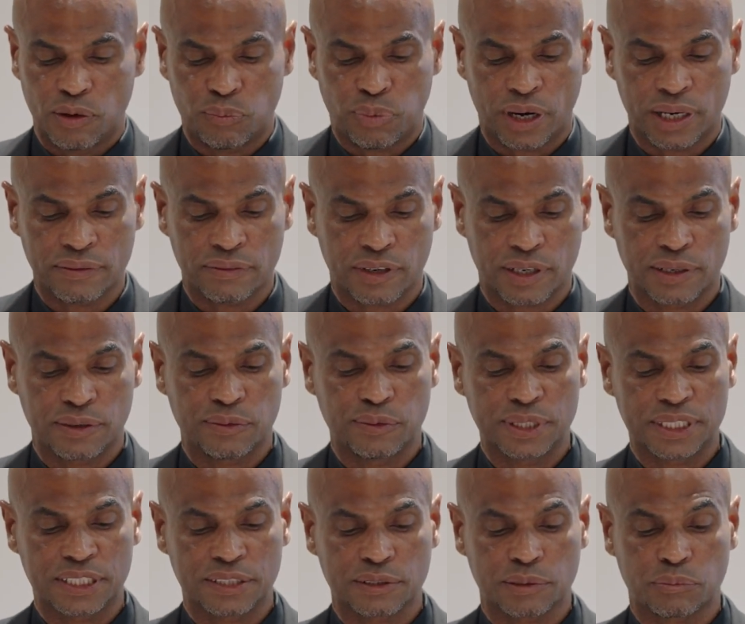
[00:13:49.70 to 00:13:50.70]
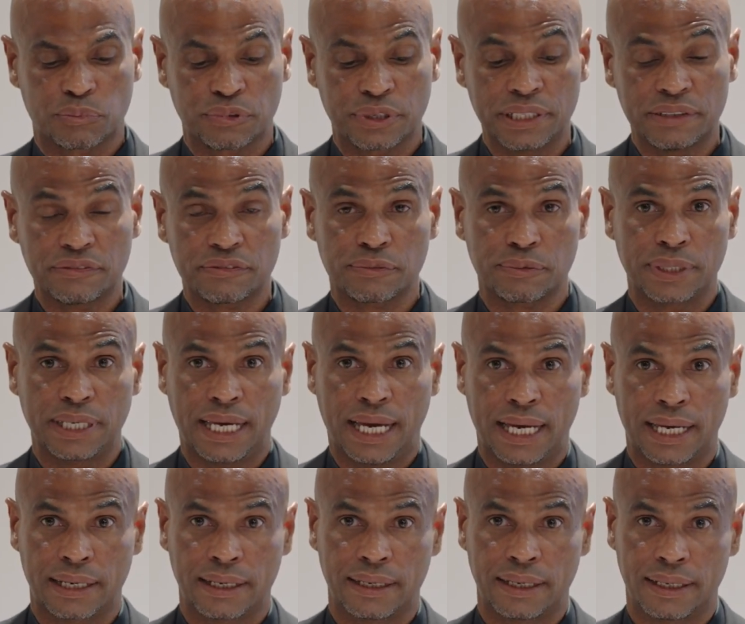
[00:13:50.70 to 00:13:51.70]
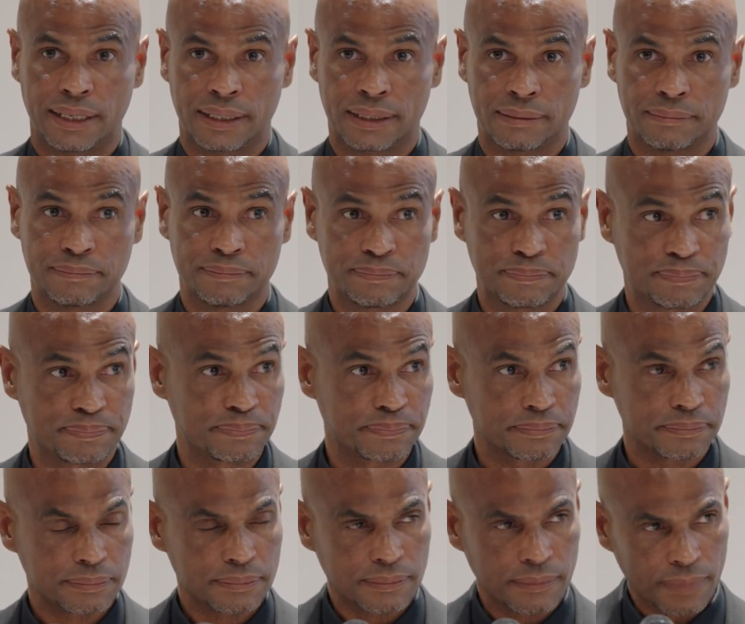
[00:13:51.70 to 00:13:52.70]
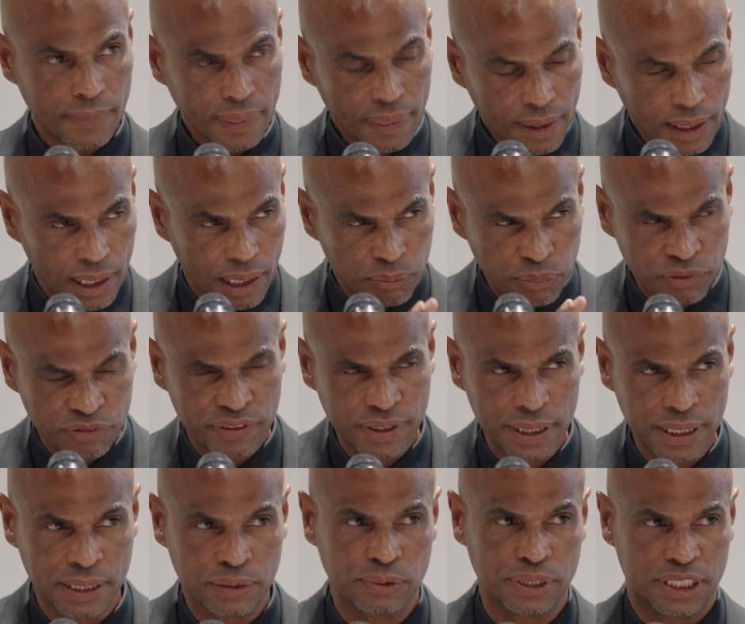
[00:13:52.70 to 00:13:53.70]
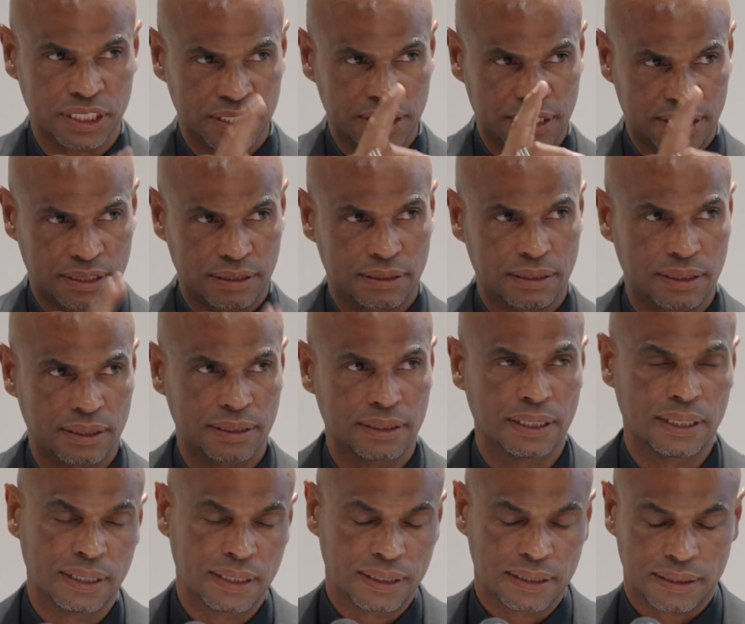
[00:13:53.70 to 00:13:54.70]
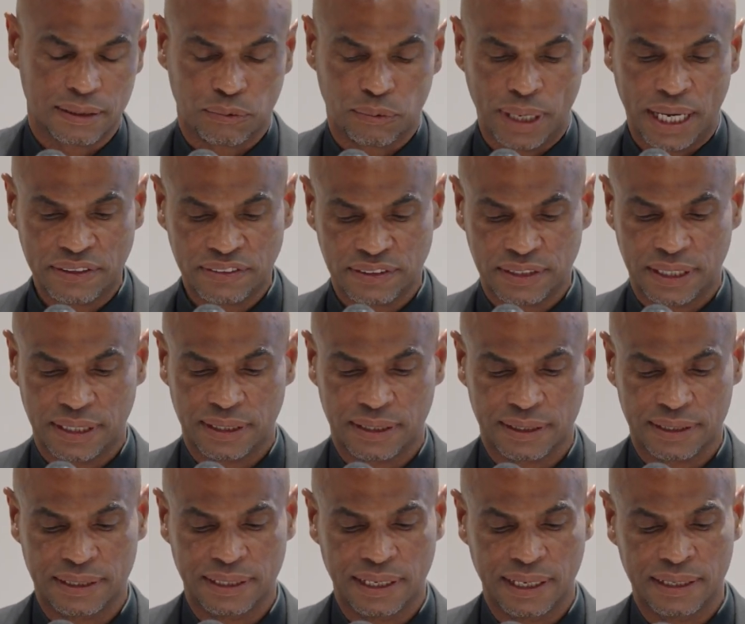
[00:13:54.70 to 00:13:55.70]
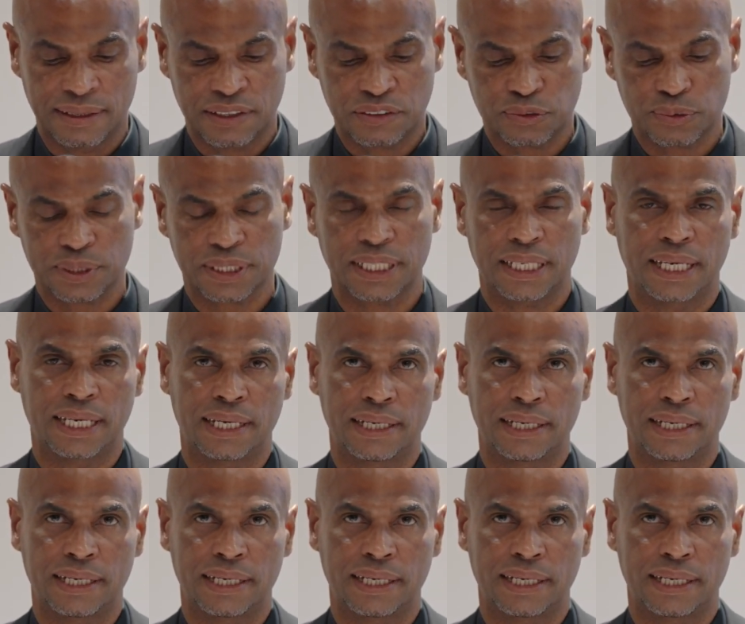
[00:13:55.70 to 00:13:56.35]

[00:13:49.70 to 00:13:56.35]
part of our original brief, we had a pavilion which is to the west here, and this was